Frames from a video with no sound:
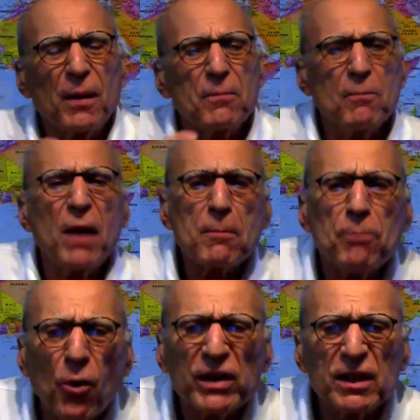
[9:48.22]
my
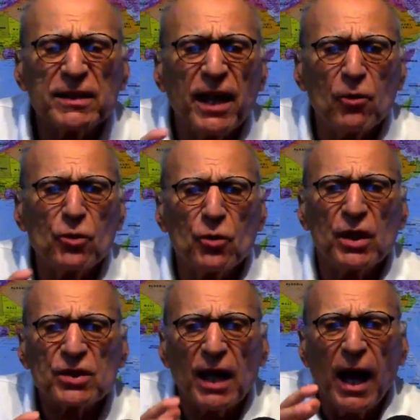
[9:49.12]
point in telling you
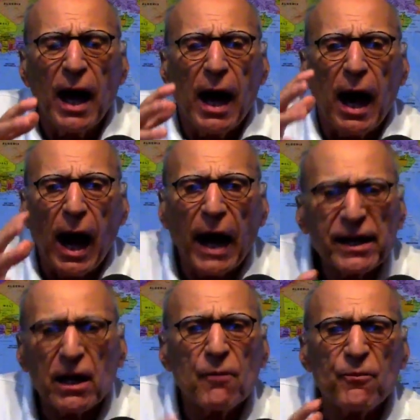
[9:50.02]
this, I
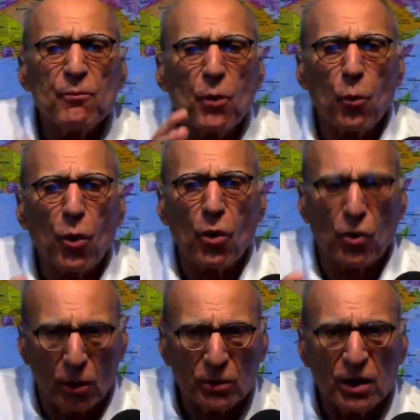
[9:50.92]
come from a
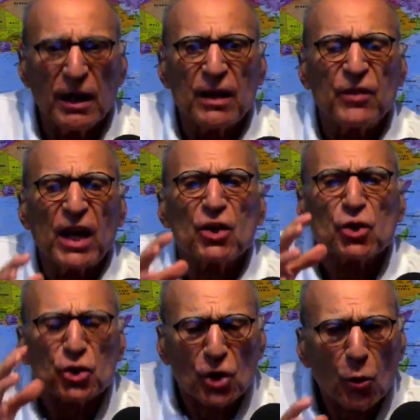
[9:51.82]
world that is
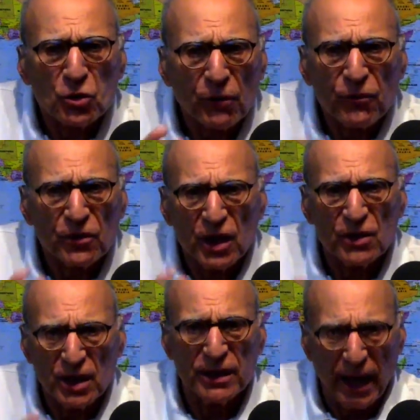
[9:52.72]
so different than
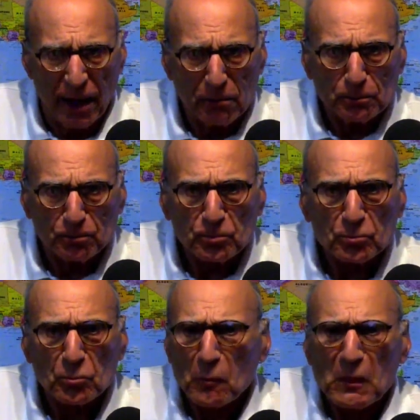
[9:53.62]
today.
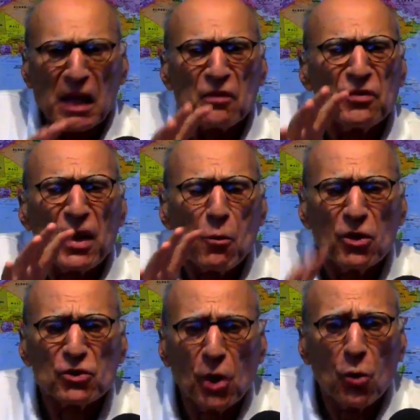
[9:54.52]
There
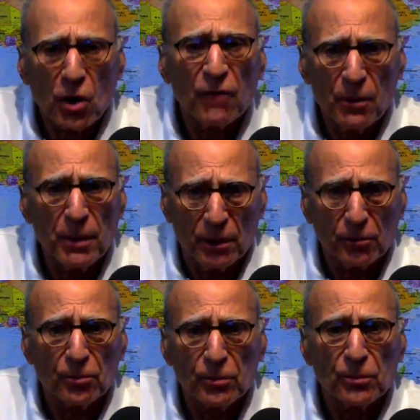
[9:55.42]
was no government,
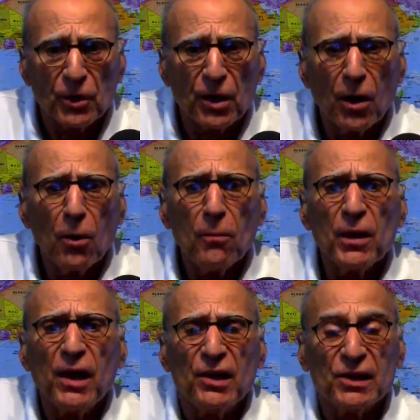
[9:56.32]

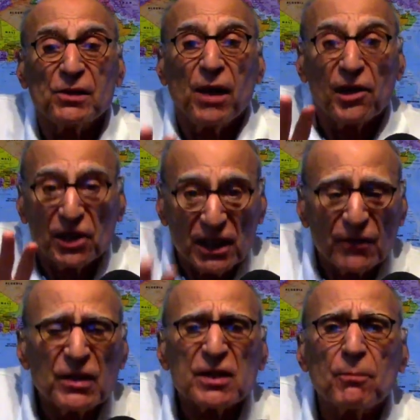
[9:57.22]
And
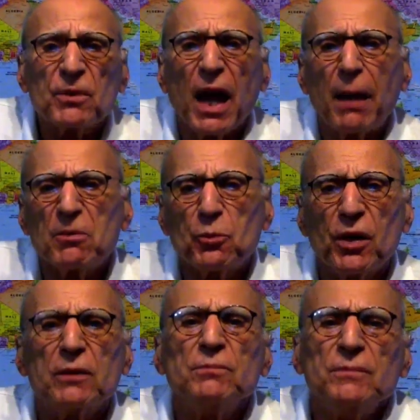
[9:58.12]
even sometimes
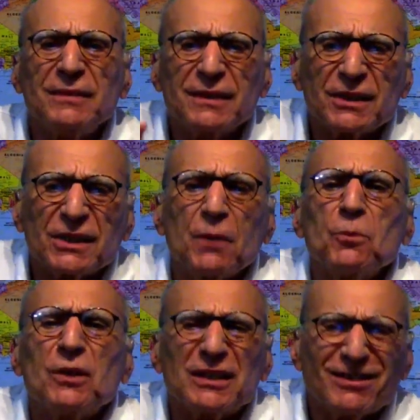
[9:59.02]
when
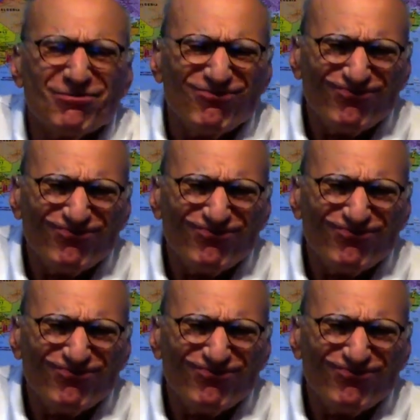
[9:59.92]
someone,